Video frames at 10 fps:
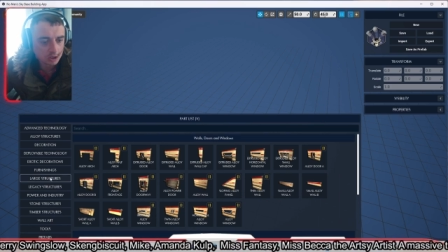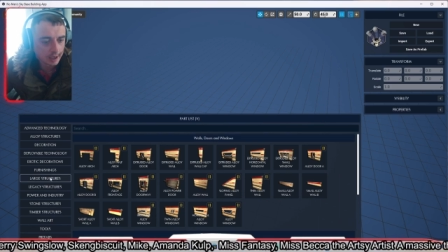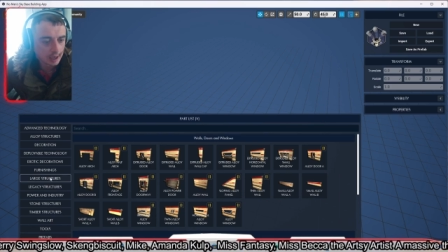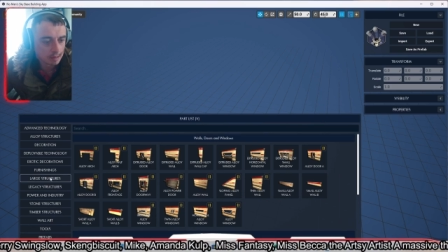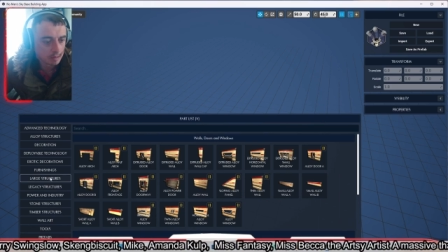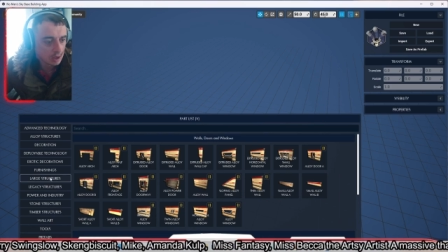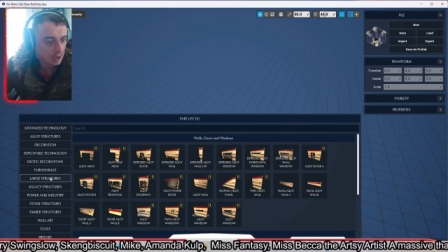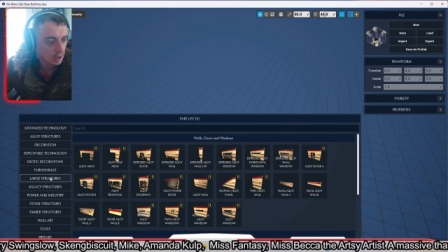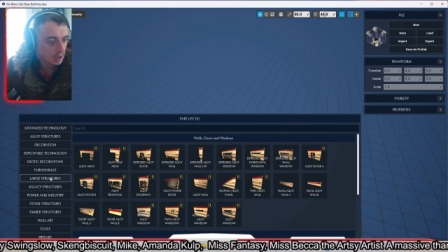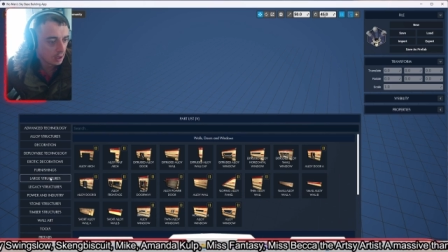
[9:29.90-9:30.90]
time
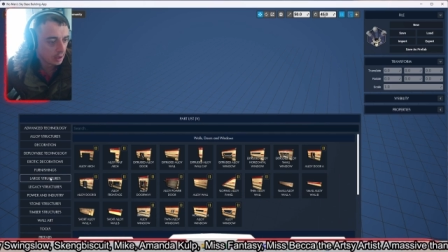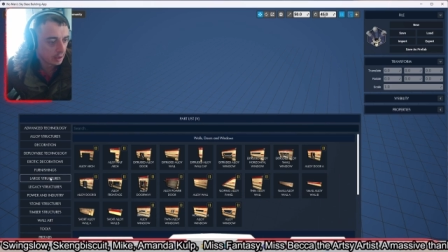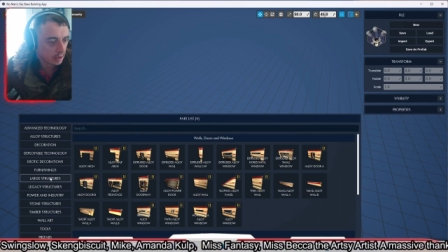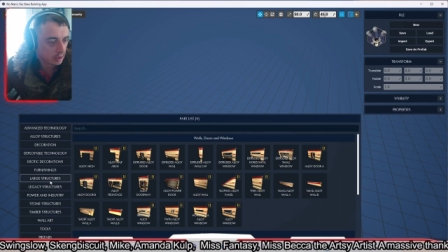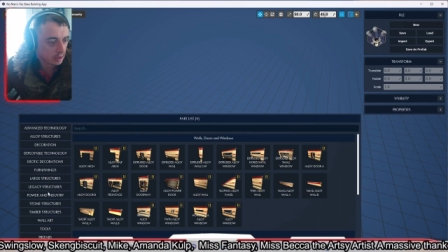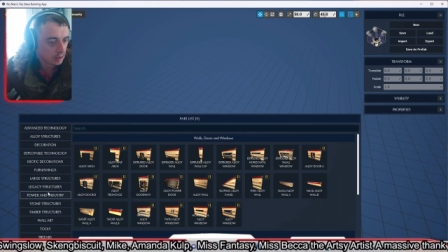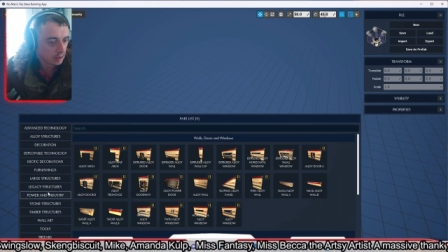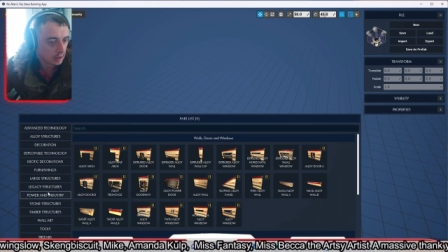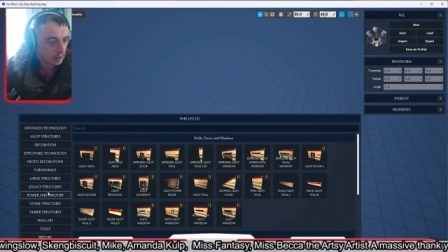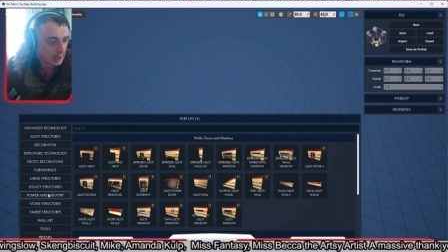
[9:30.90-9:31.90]
and
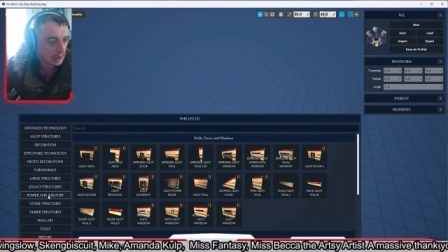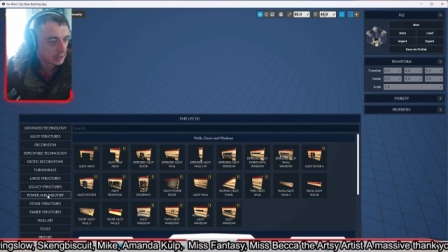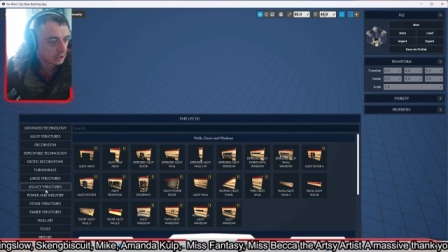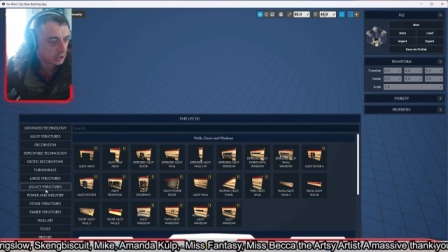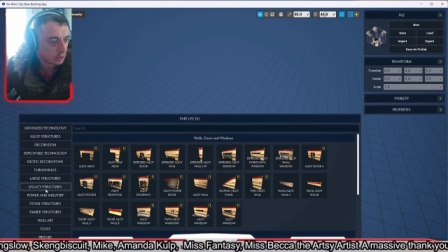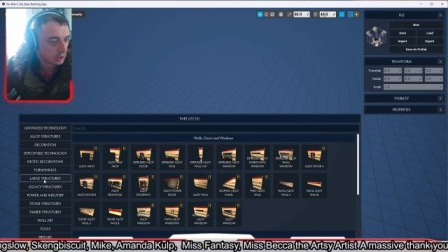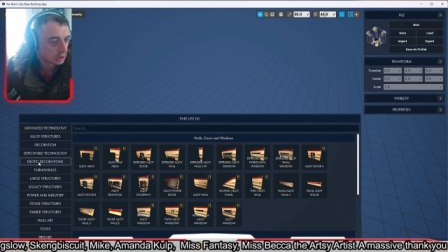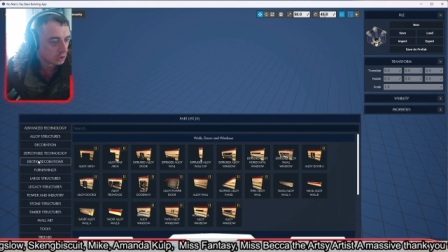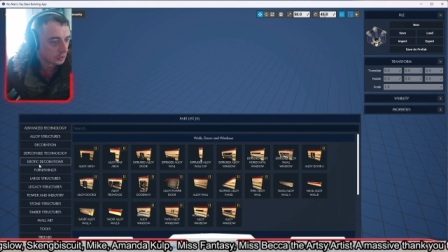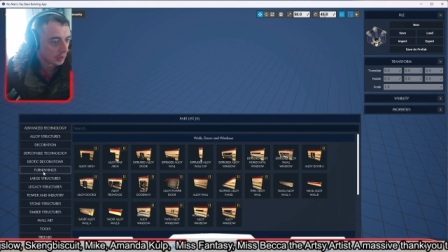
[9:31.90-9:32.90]
energy doing
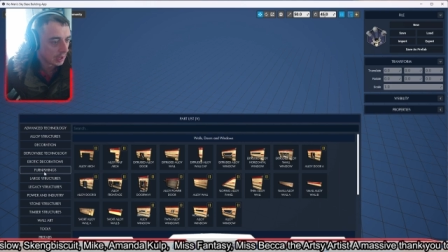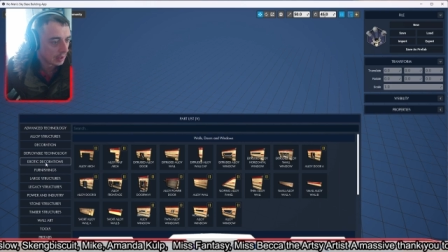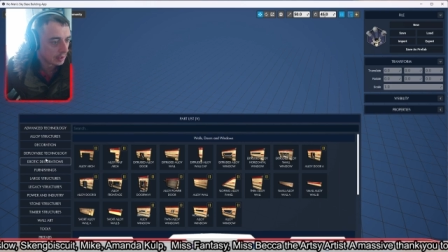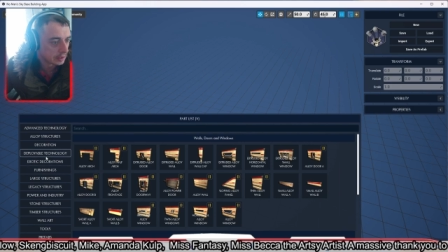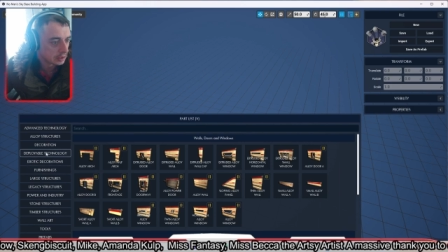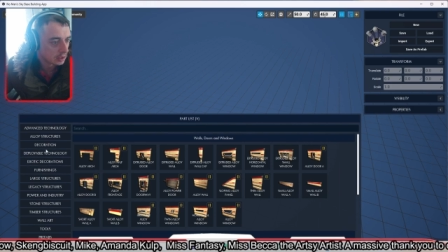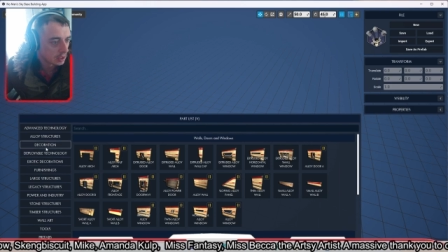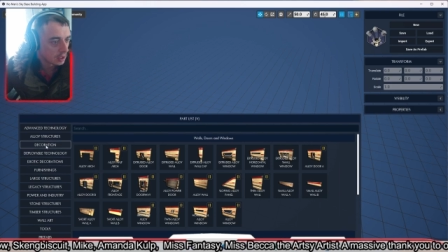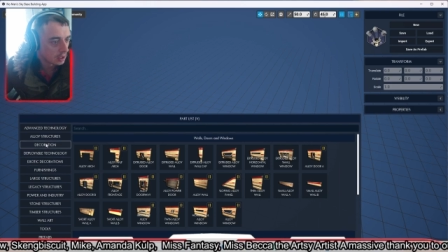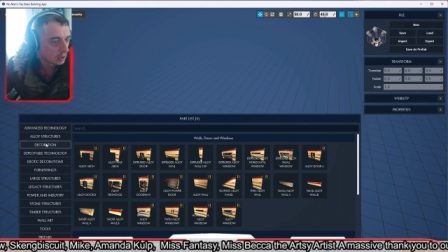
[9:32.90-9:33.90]
stuff like this.
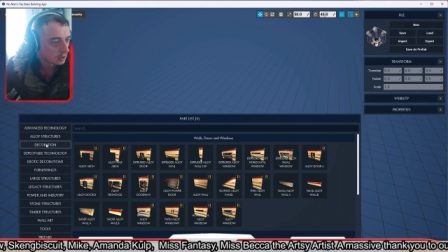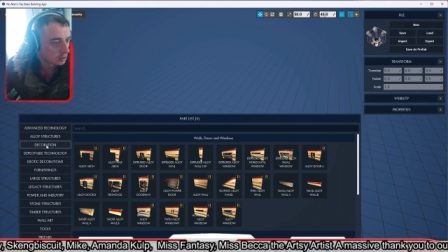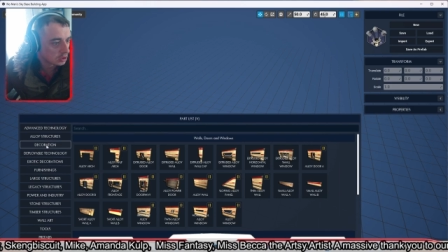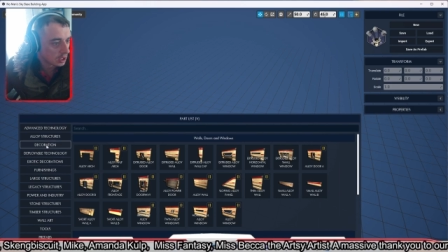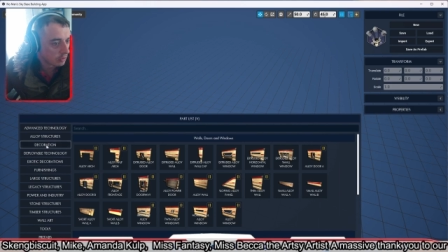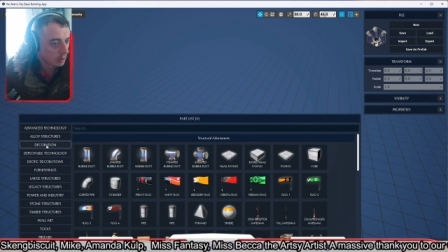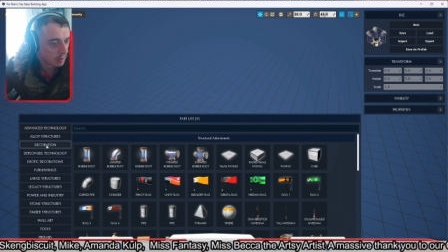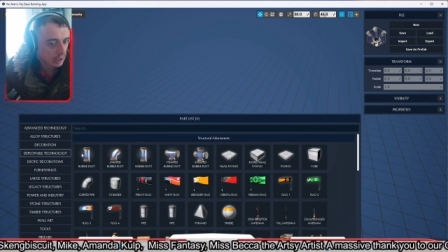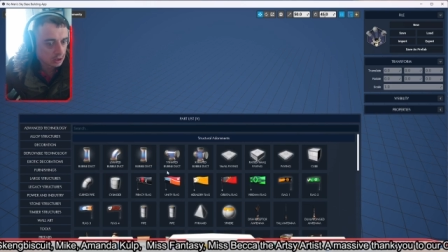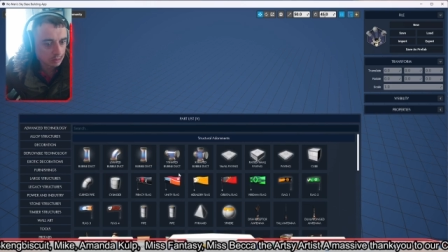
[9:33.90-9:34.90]
So say if we
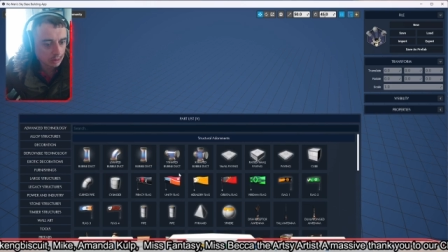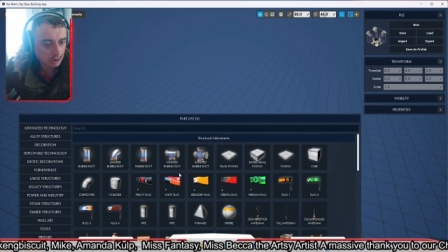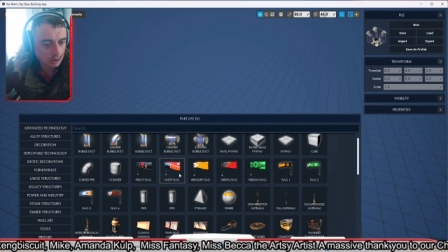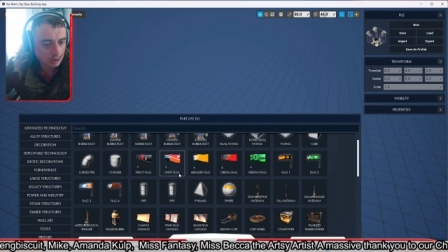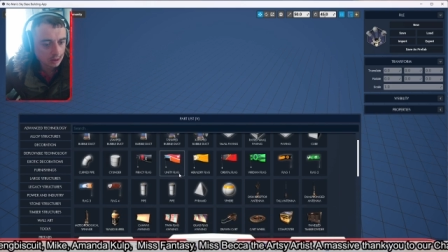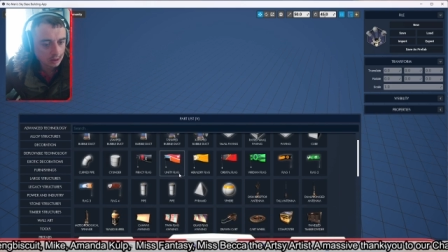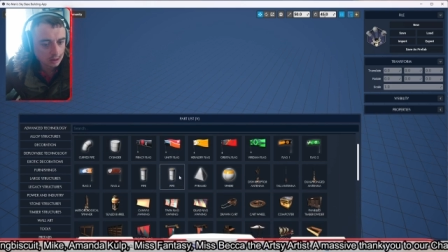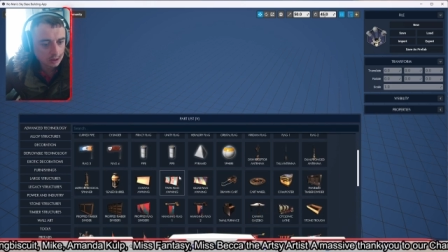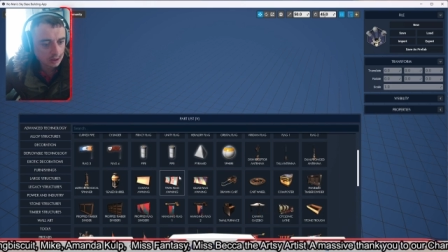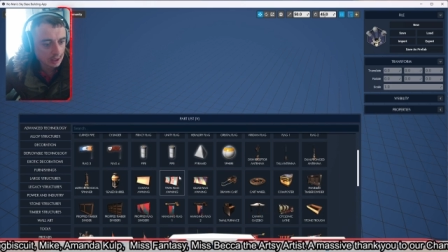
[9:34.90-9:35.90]
make some,
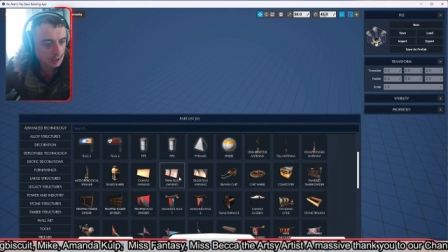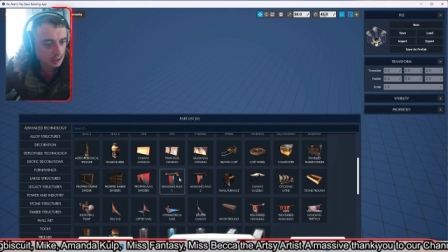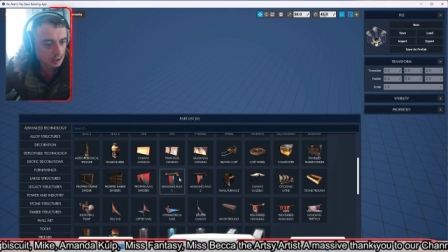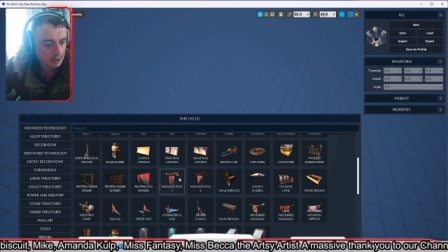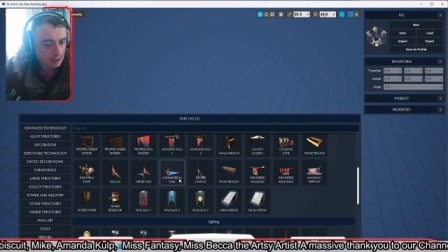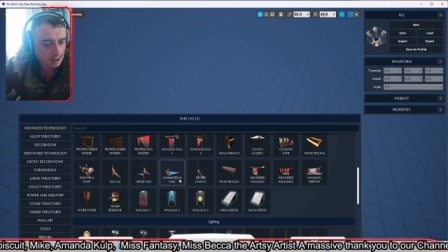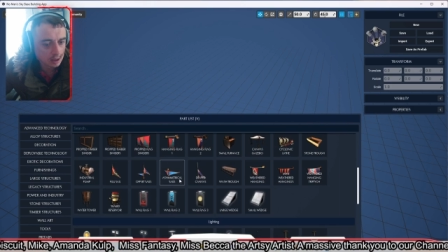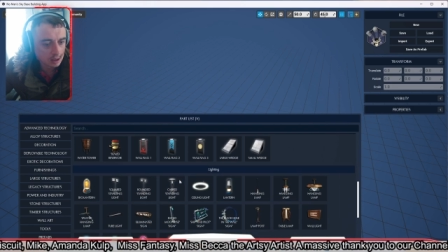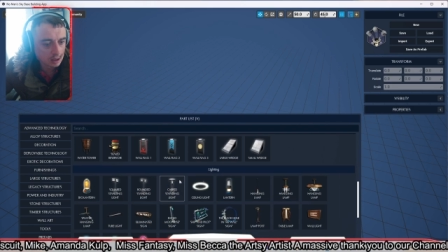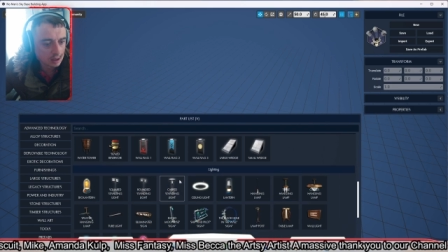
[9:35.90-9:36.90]
say...
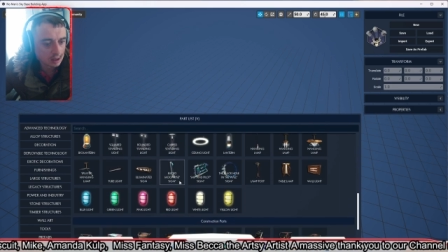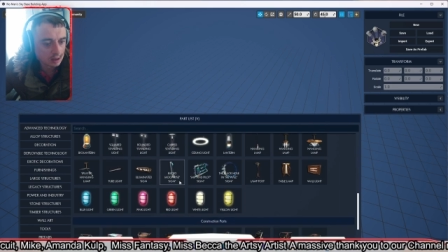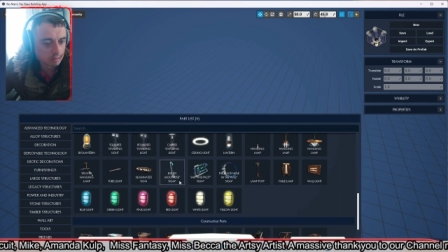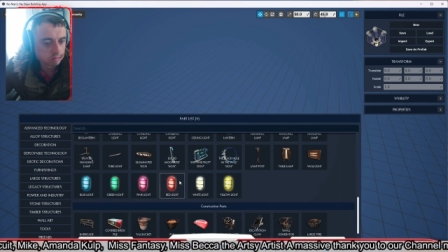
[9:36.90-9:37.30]
Uh,